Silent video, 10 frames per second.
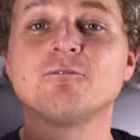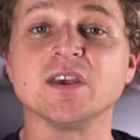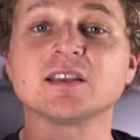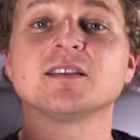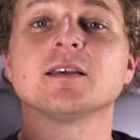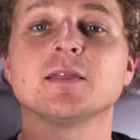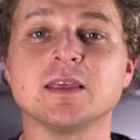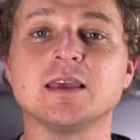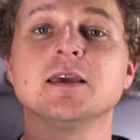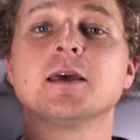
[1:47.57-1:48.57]
fix
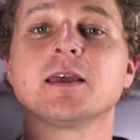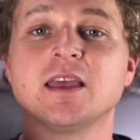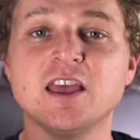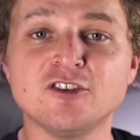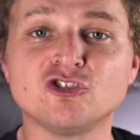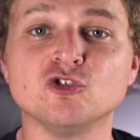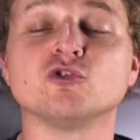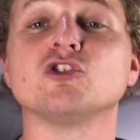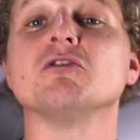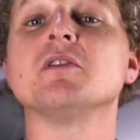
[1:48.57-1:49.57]
the issue.
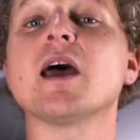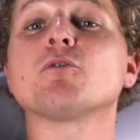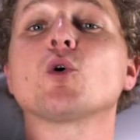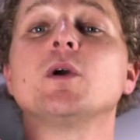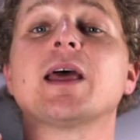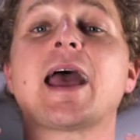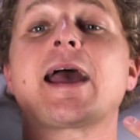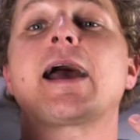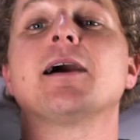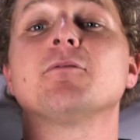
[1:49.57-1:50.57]
So you're never going to
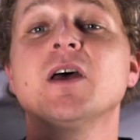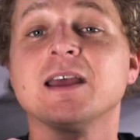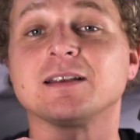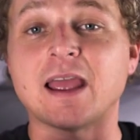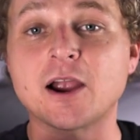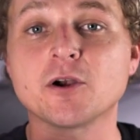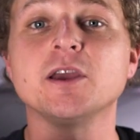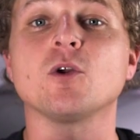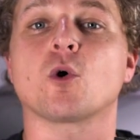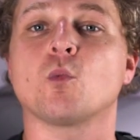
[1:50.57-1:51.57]
have
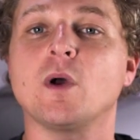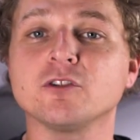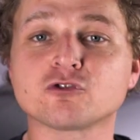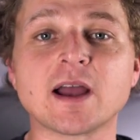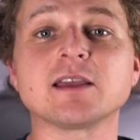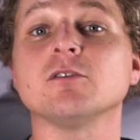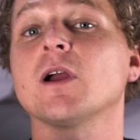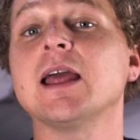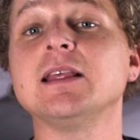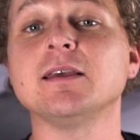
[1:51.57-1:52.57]
tearing or weld cracking or
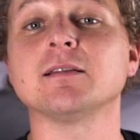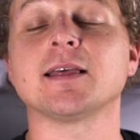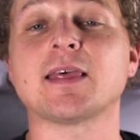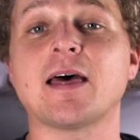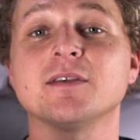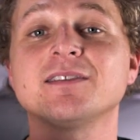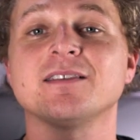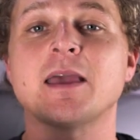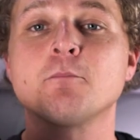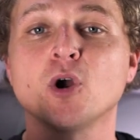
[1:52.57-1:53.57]
anything like that. This
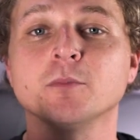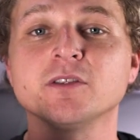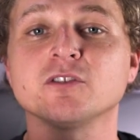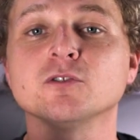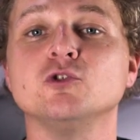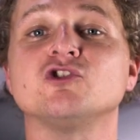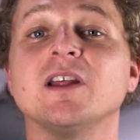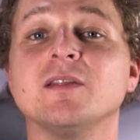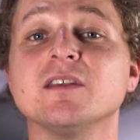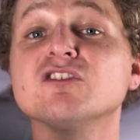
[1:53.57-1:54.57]
is a permanent
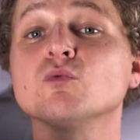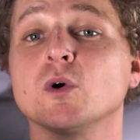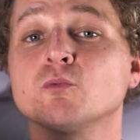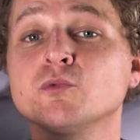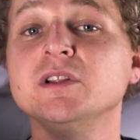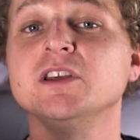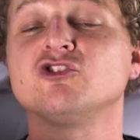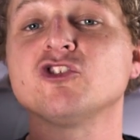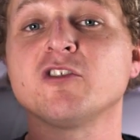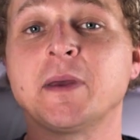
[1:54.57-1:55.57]
solution, and this is what really
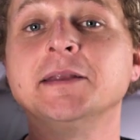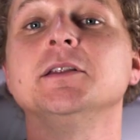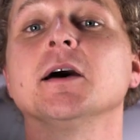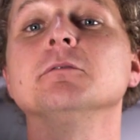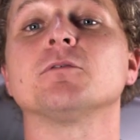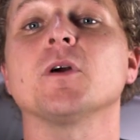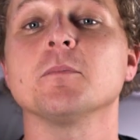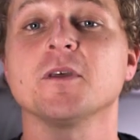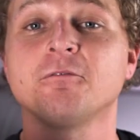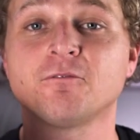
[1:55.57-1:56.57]
should have been done
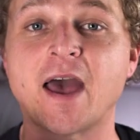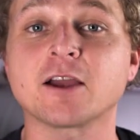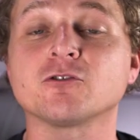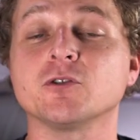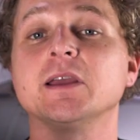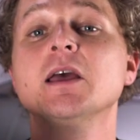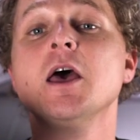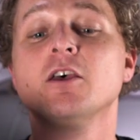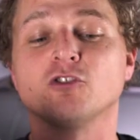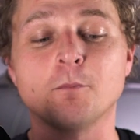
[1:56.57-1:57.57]
from the factory.
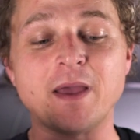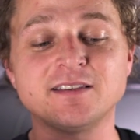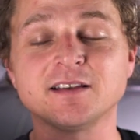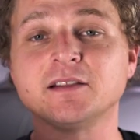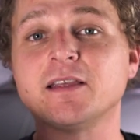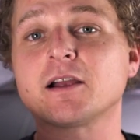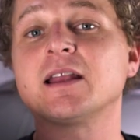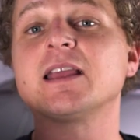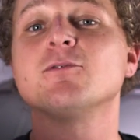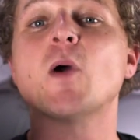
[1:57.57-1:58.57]
So basically, they're
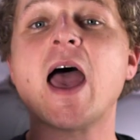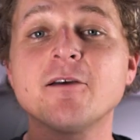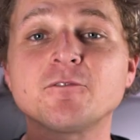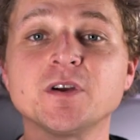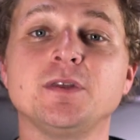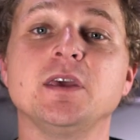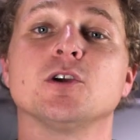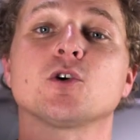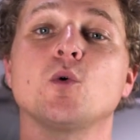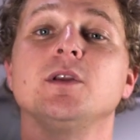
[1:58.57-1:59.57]
gonna give you everything
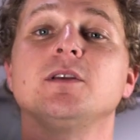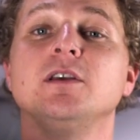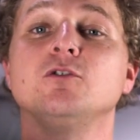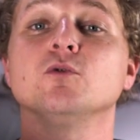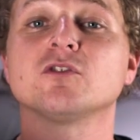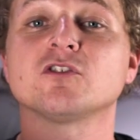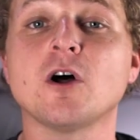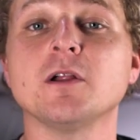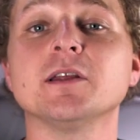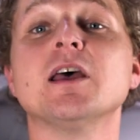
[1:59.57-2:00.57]
you're going to need to
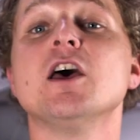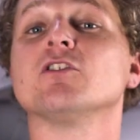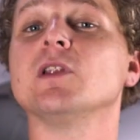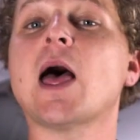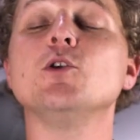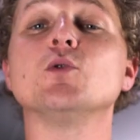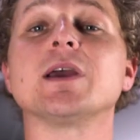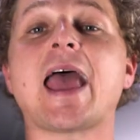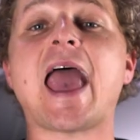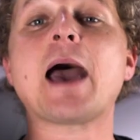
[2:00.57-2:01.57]
install it. So now you
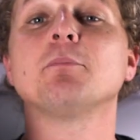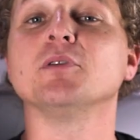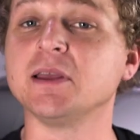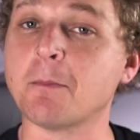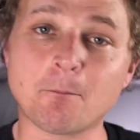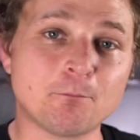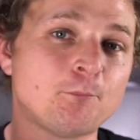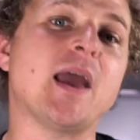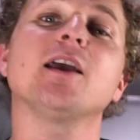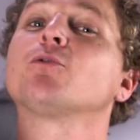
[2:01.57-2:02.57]
can happily
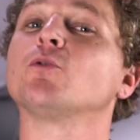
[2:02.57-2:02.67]
bang